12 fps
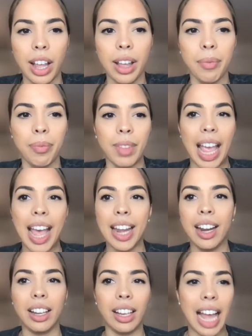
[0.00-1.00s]
Okay,
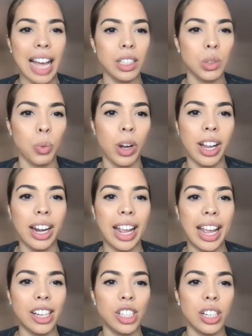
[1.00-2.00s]
and last one,
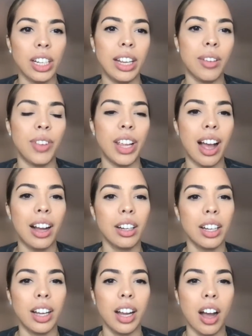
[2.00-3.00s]
Angelique
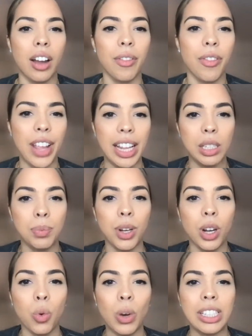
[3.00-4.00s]
Vianga on Facebook.